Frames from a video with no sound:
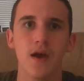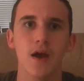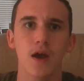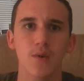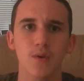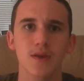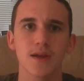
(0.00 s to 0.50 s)

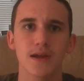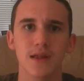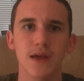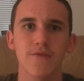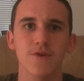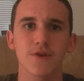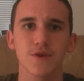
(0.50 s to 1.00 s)
a really
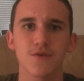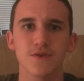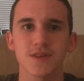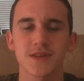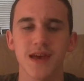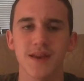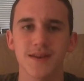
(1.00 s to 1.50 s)
clever dude
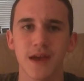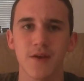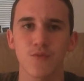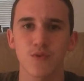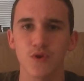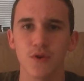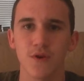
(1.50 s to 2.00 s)
sat down
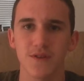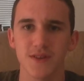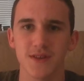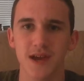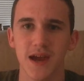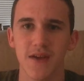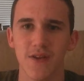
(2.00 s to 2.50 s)
and wrote all this
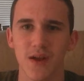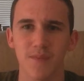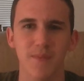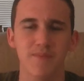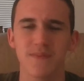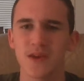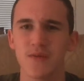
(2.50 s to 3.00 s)
dialogue,
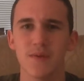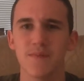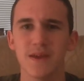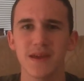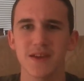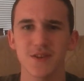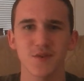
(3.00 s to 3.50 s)
but human
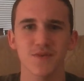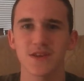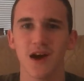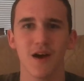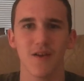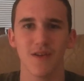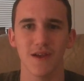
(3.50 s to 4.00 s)
beings don't
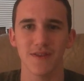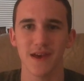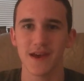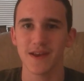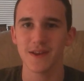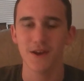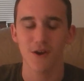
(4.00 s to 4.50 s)
talk like
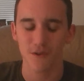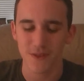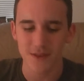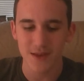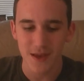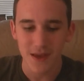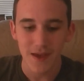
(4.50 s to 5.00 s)
that.
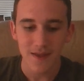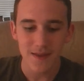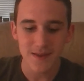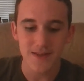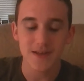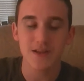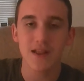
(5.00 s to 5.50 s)
This
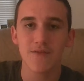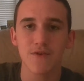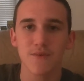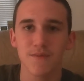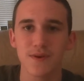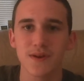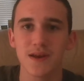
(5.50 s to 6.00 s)
is
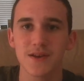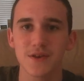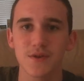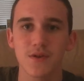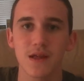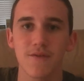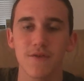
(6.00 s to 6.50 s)
clever, but not too
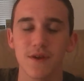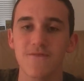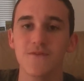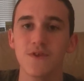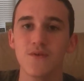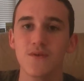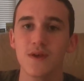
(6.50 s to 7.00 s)
clever.
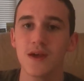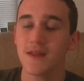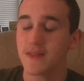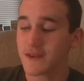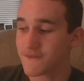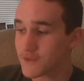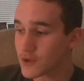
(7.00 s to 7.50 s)

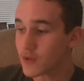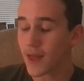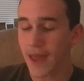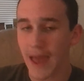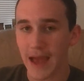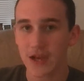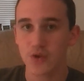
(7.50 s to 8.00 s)
They feel
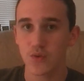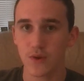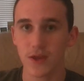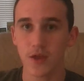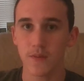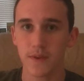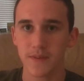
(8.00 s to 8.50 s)
like actual
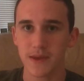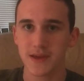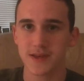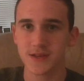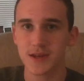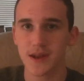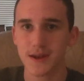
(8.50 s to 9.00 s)
human beings
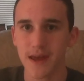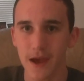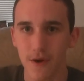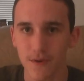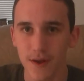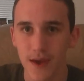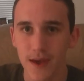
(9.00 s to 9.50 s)
sitting
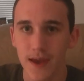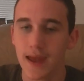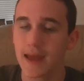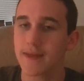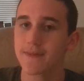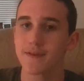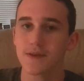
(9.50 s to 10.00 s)
down,
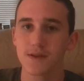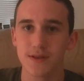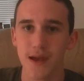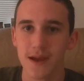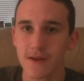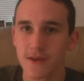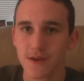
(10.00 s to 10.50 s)
and the
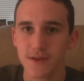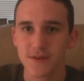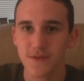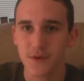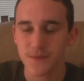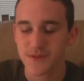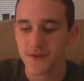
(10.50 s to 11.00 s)
dialogue in this
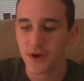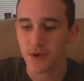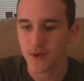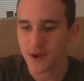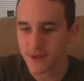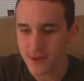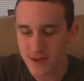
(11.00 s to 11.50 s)
film is very
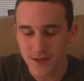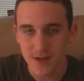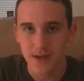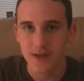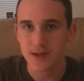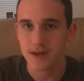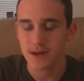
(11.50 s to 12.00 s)

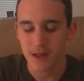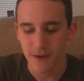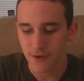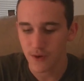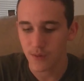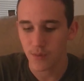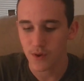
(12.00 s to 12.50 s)
realistic and
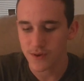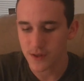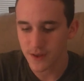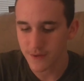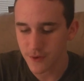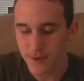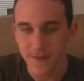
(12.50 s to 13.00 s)
clever and well
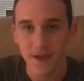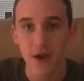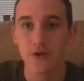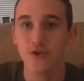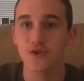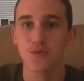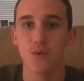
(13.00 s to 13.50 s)
delivered, and the
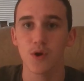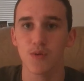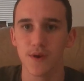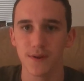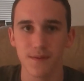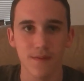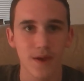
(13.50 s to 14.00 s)
characters well written.